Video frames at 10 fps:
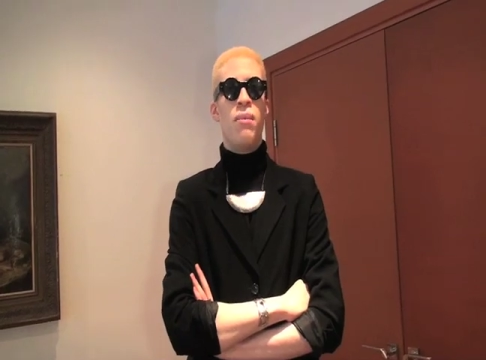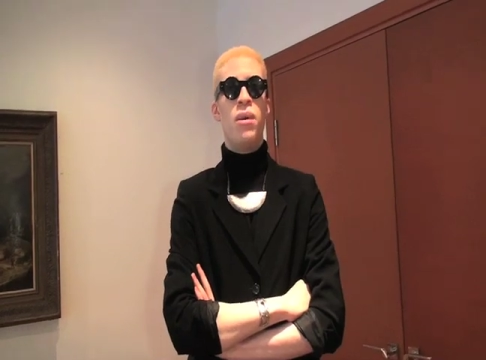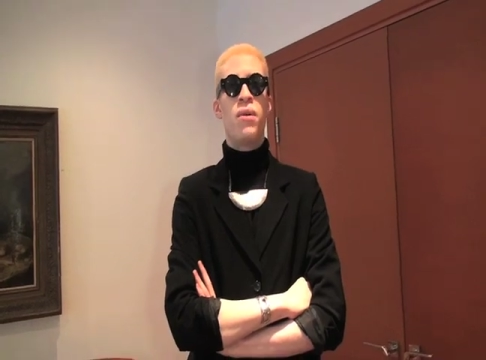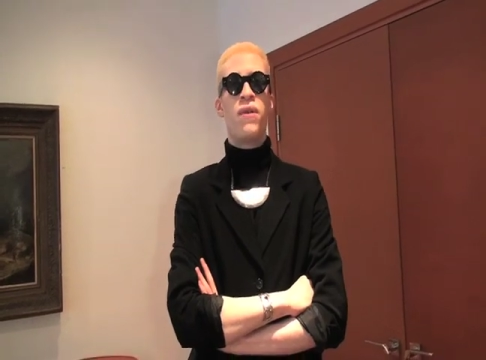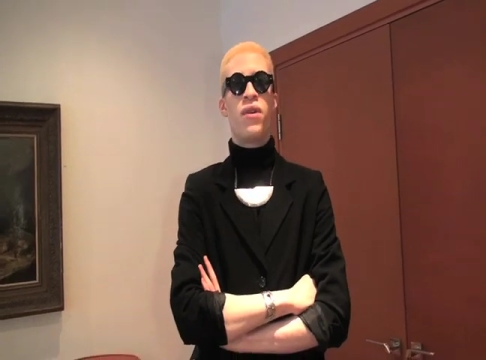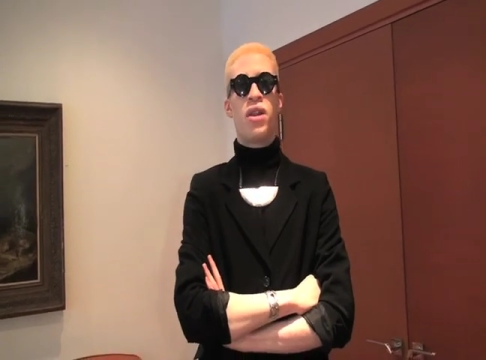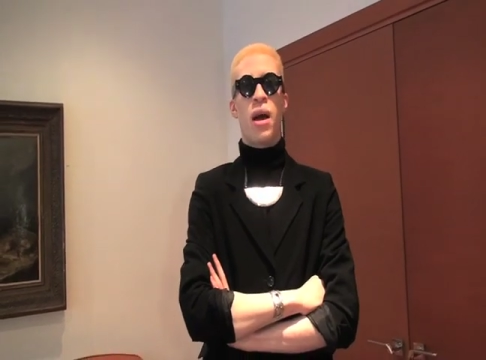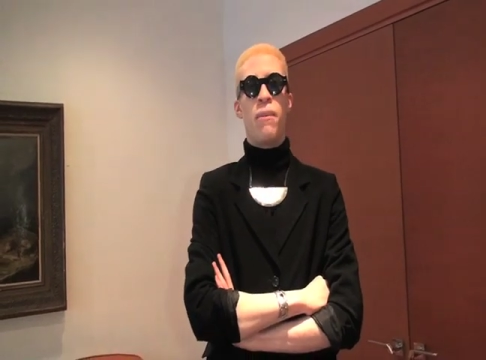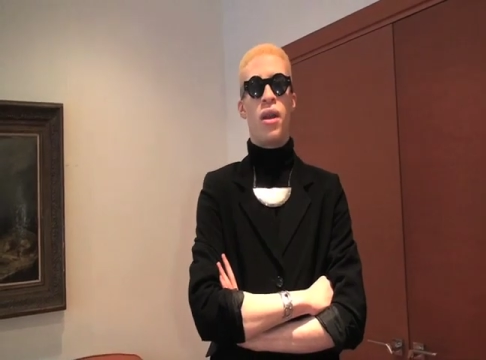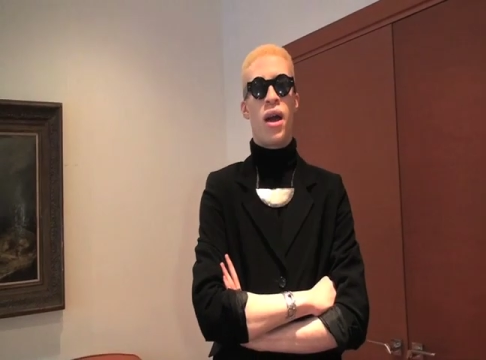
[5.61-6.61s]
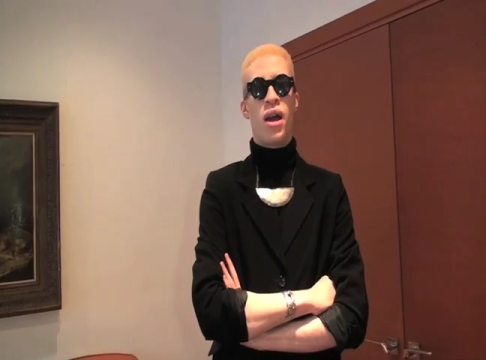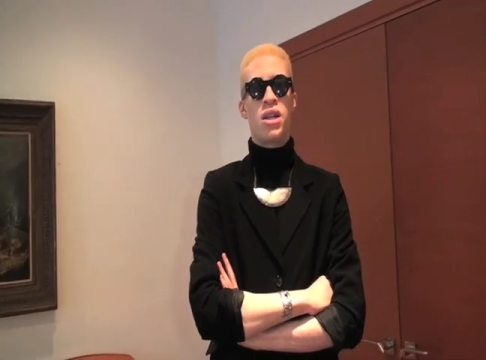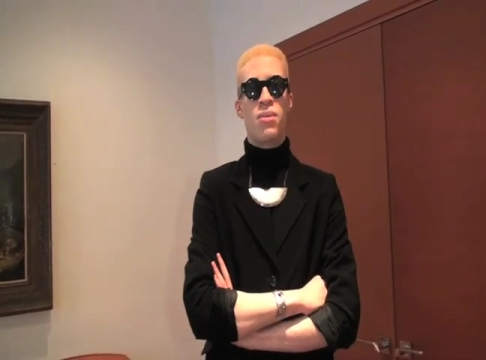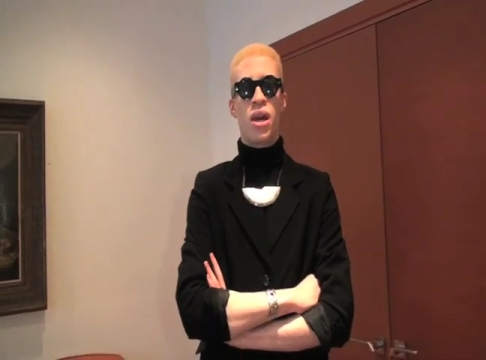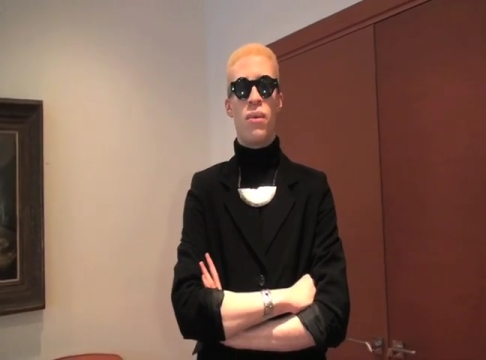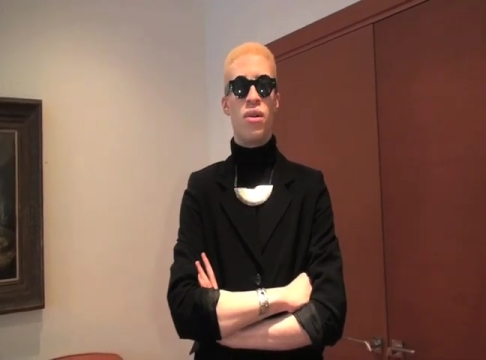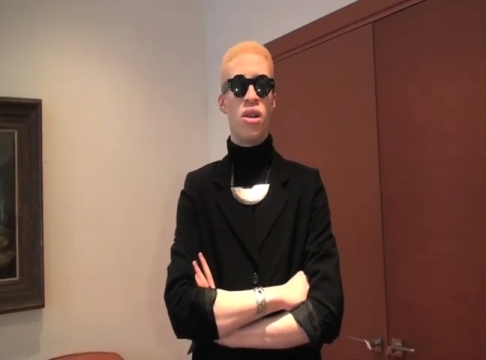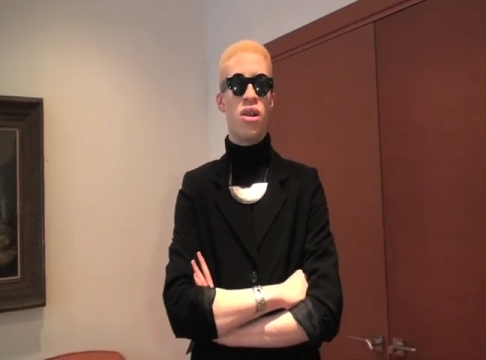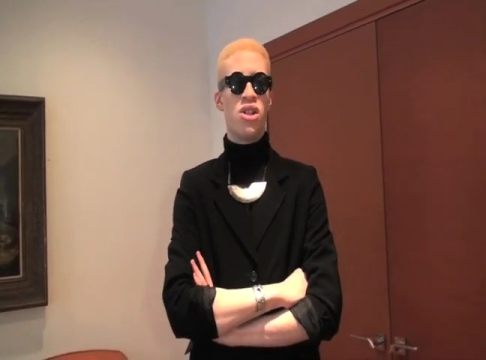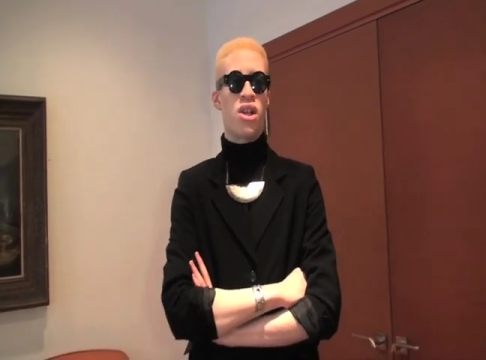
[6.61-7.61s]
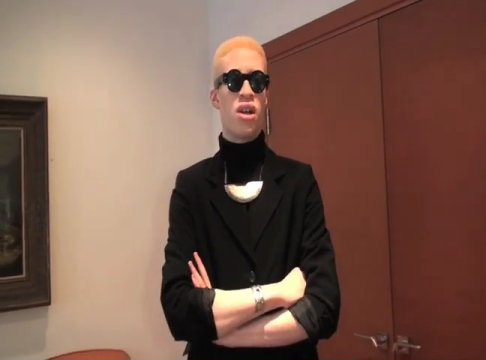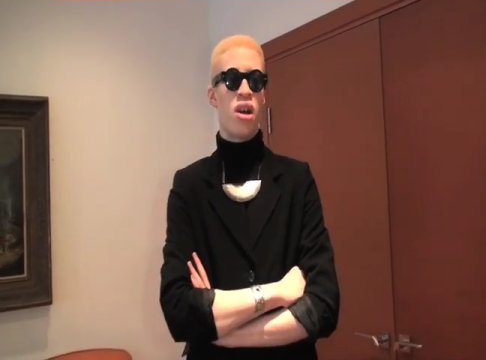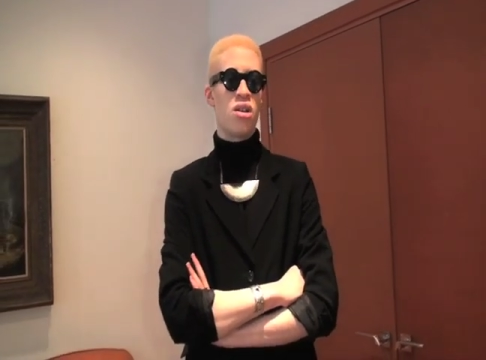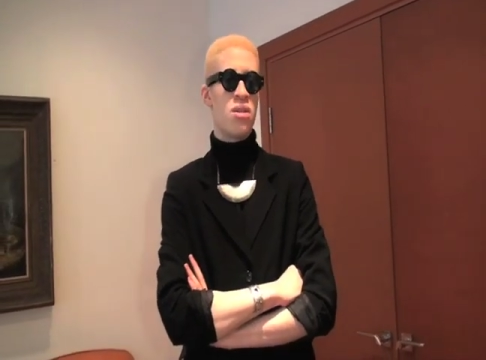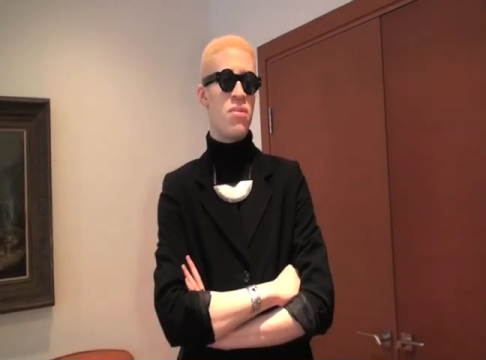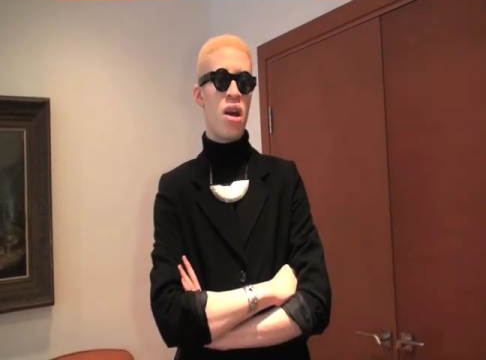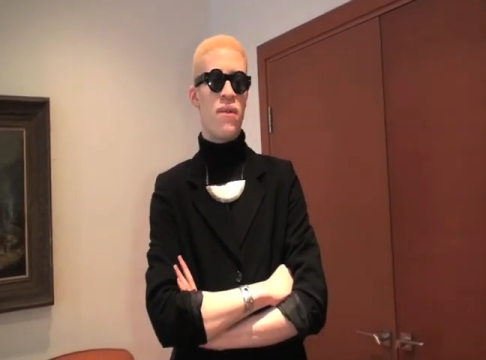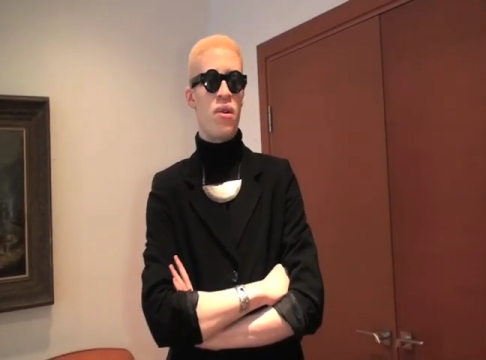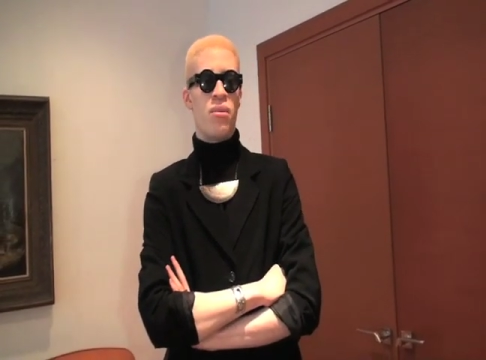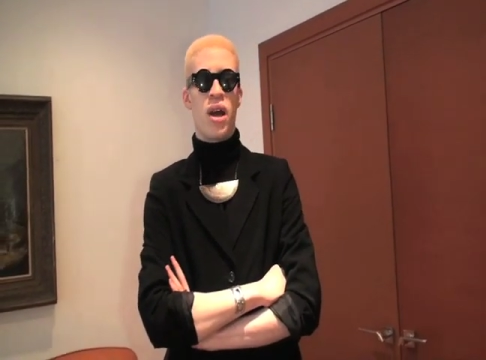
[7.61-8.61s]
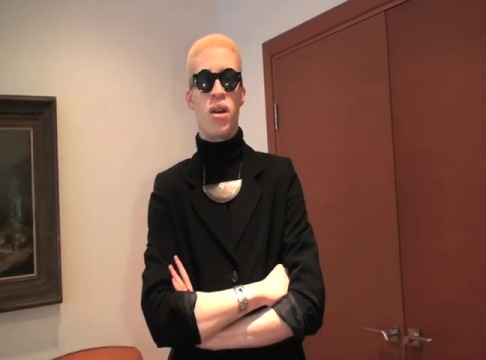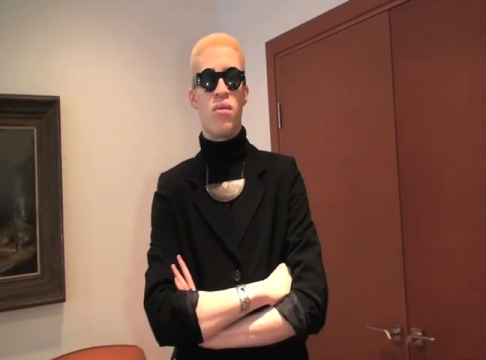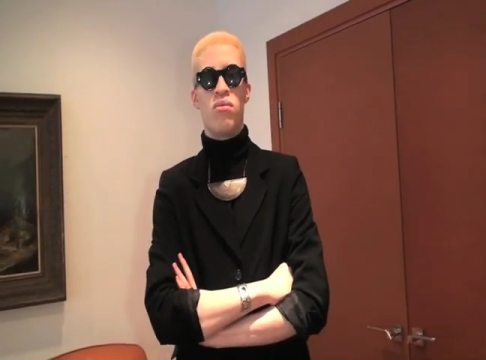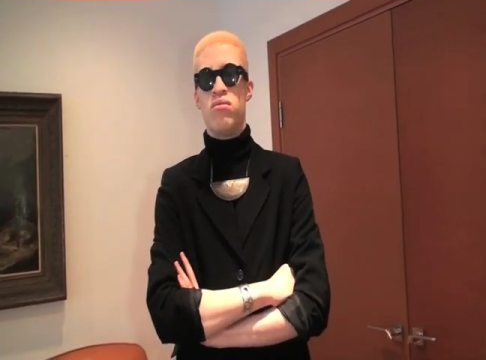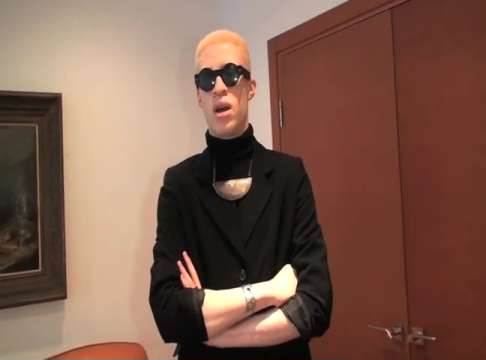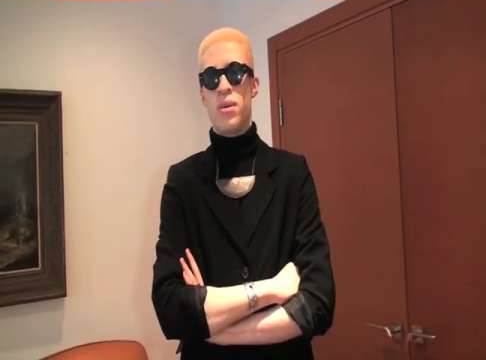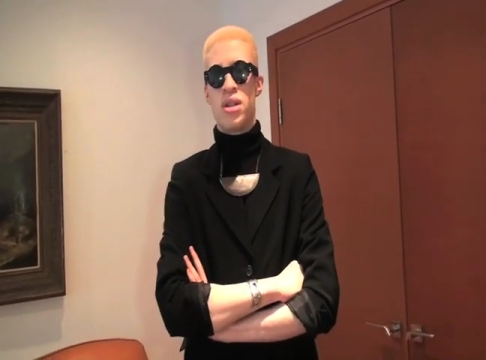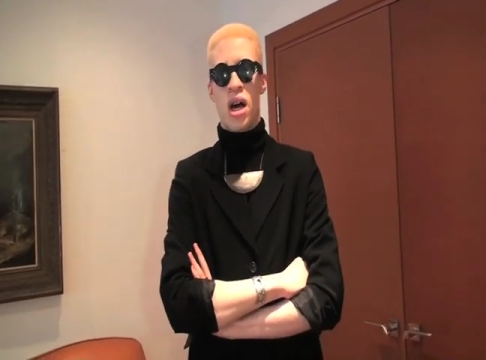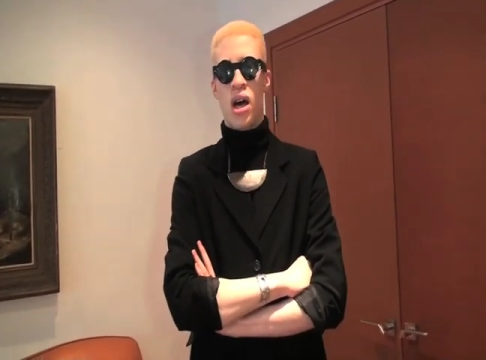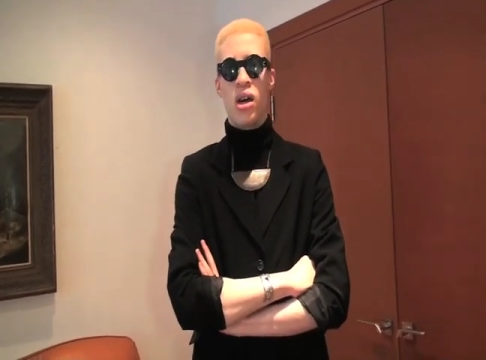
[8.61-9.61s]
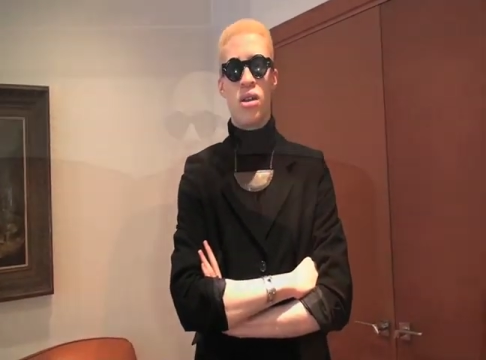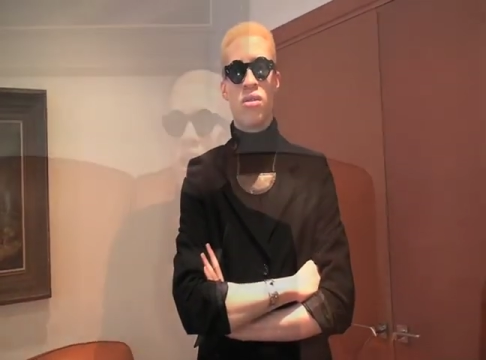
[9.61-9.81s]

people feel that black has become really cliche now. To me, I feel black will never die.